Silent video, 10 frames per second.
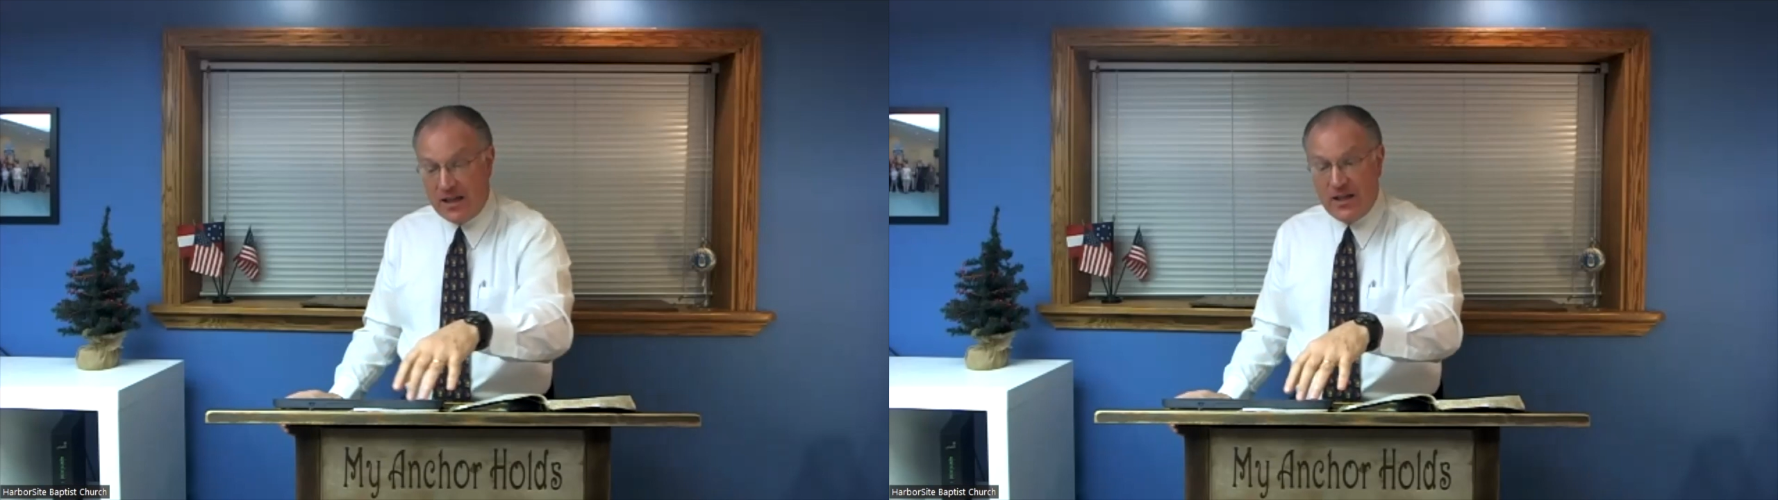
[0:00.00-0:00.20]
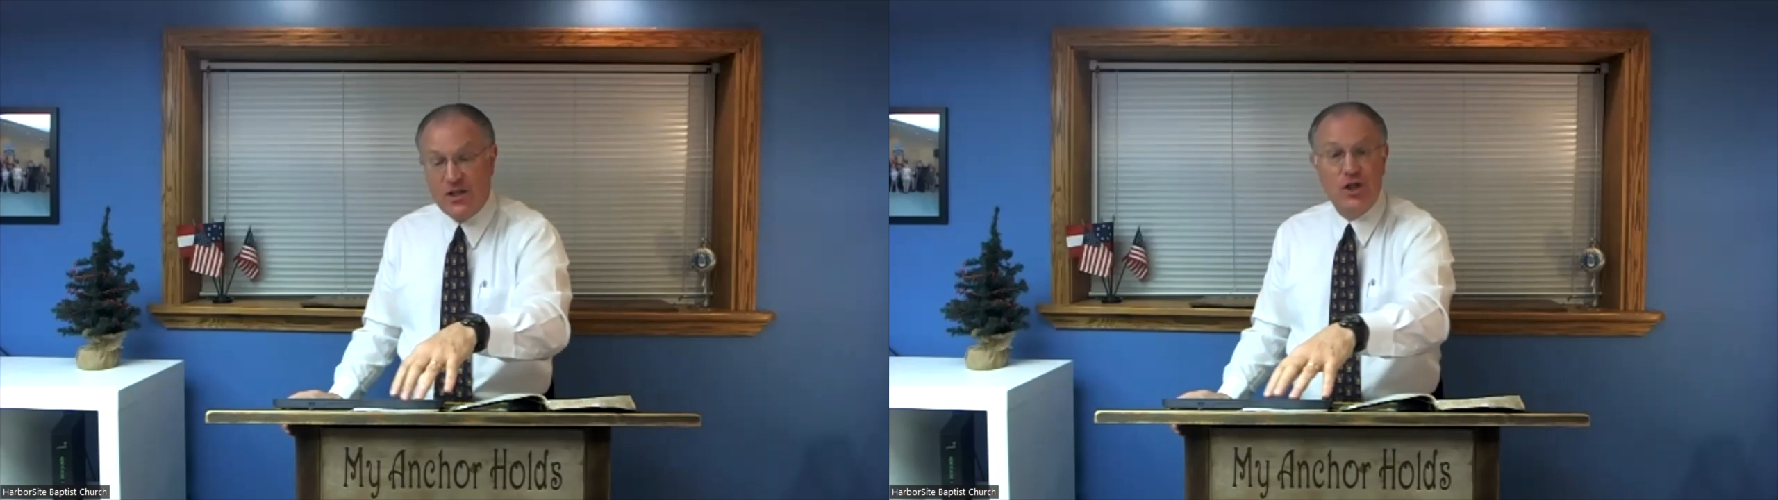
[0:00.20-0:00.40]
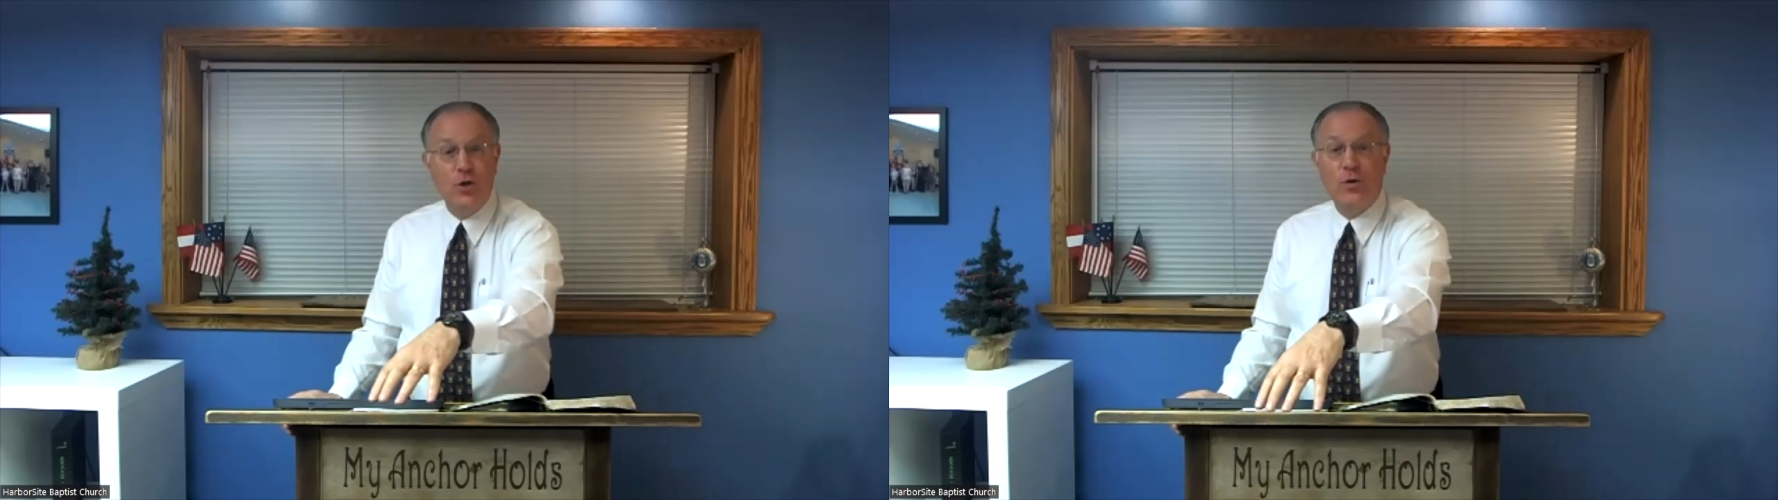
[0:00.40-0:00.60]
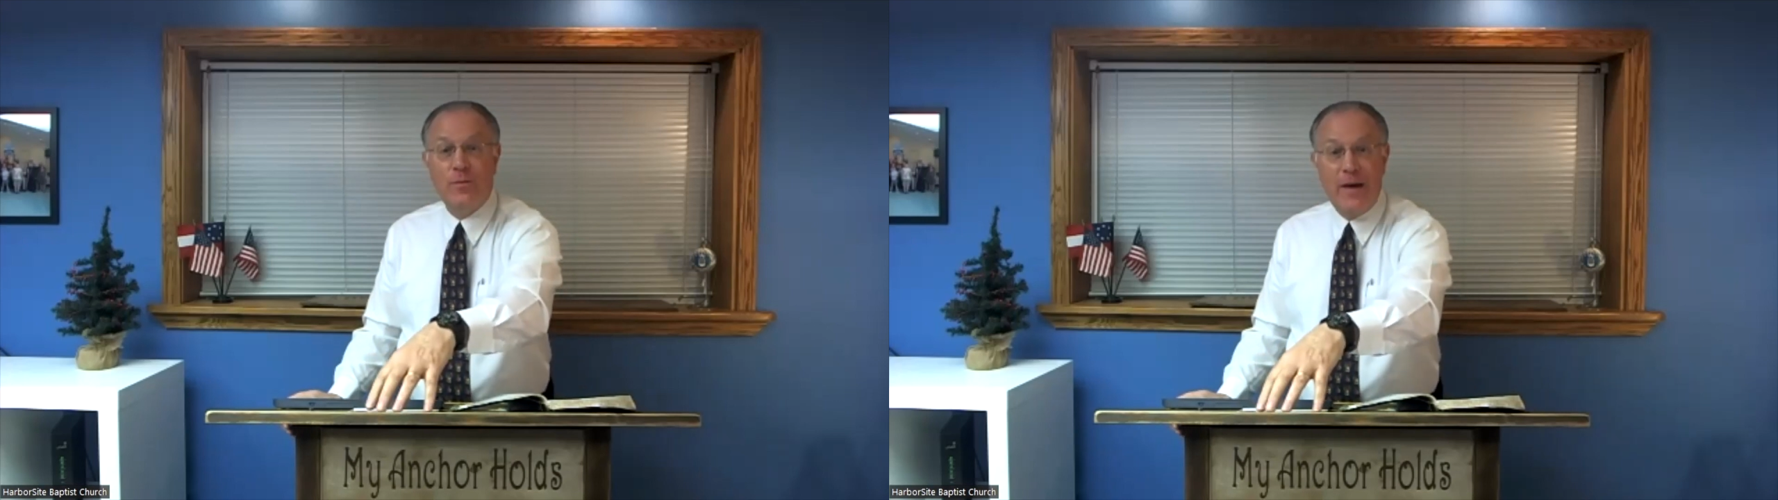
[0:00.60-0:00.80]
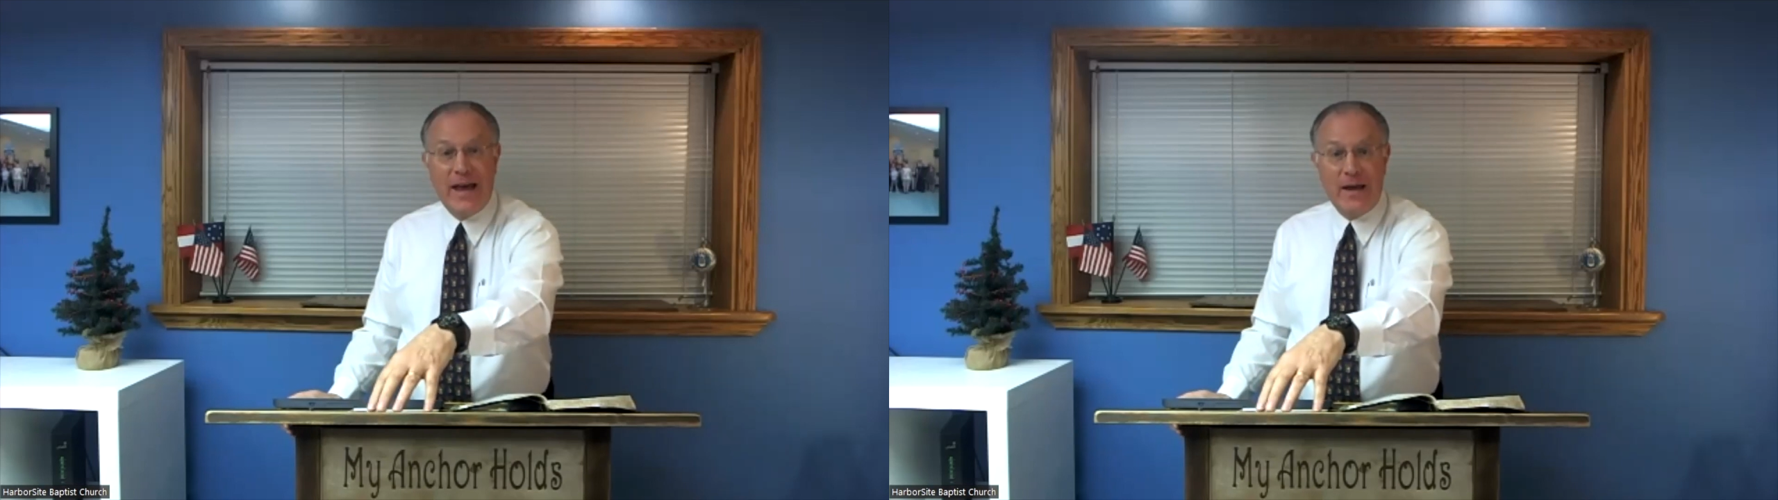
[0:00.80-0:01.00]
that you
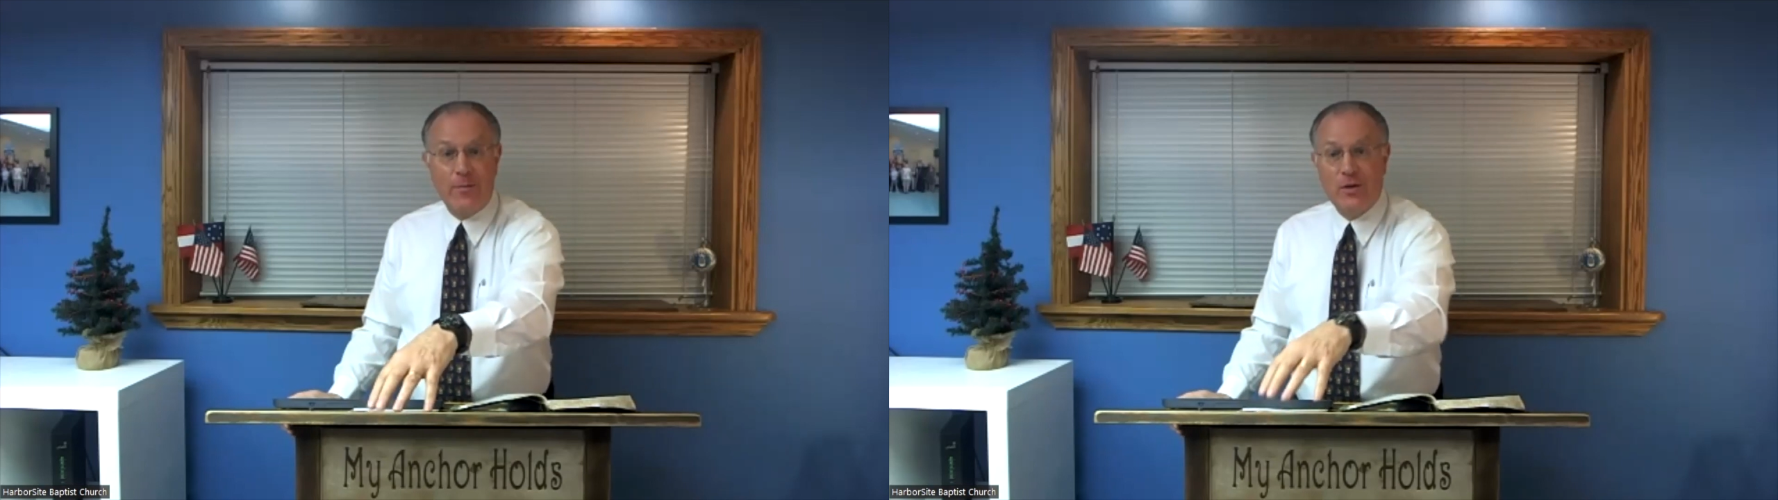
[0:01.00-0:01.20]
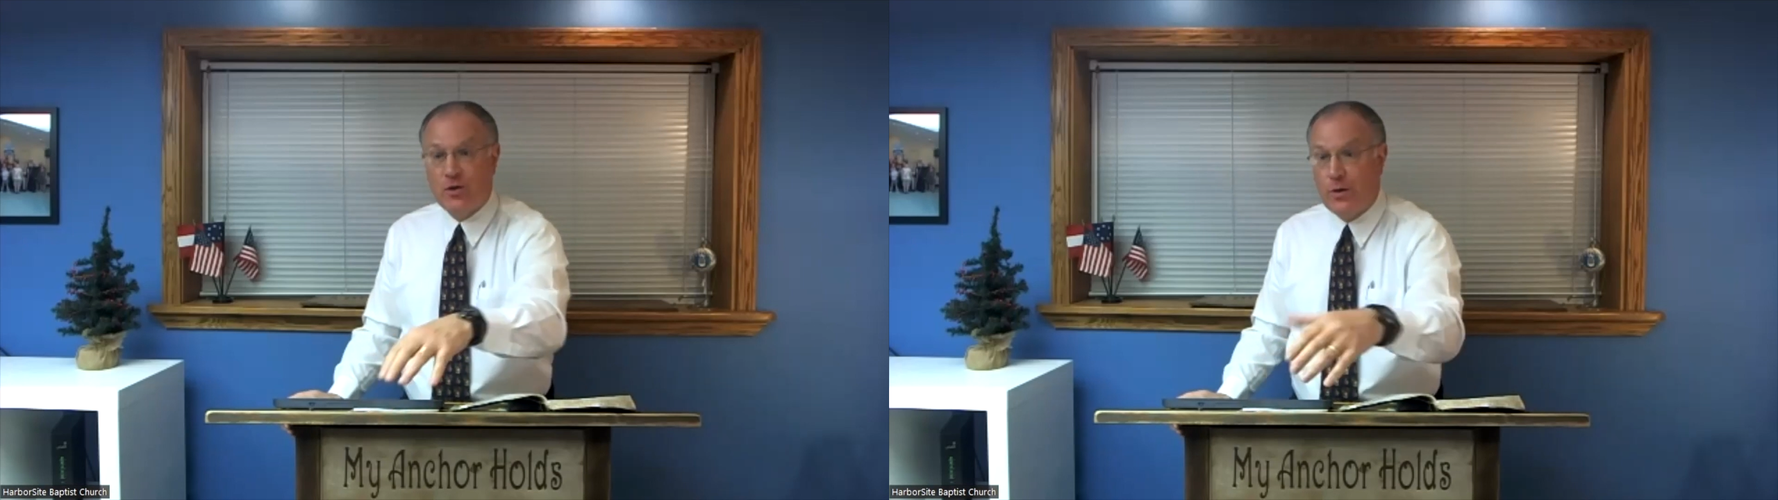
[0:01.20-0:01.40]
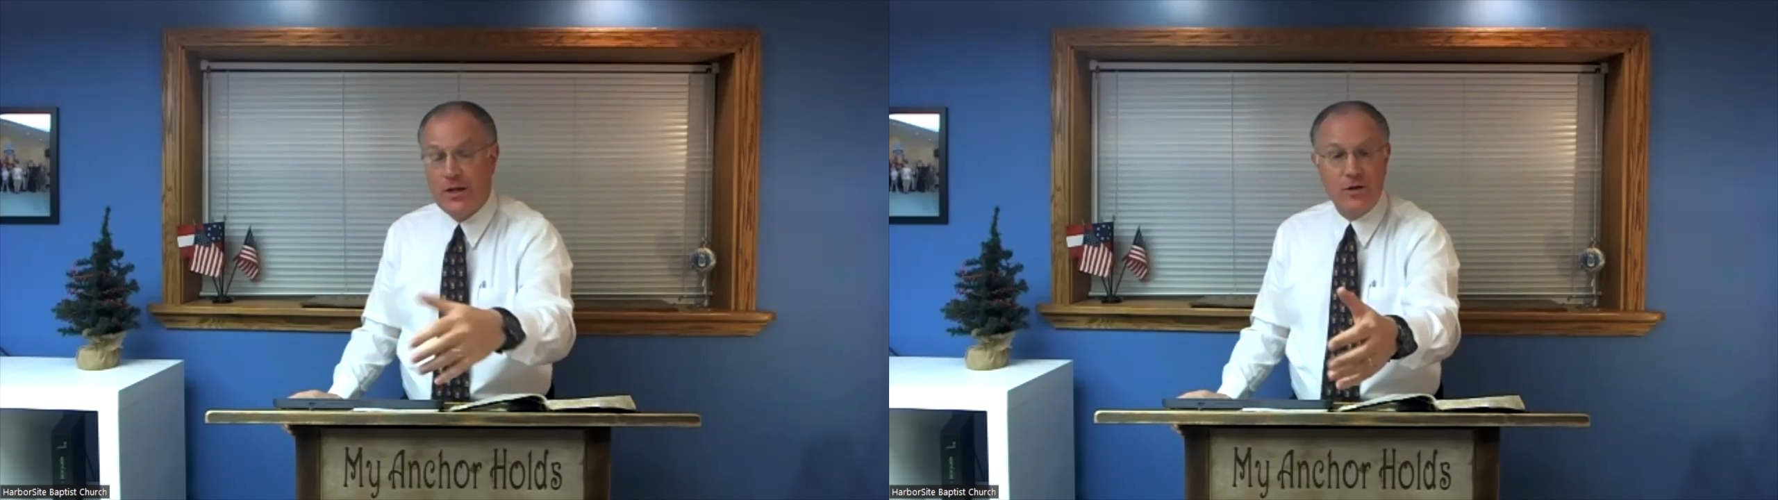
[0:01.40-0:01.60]
would make between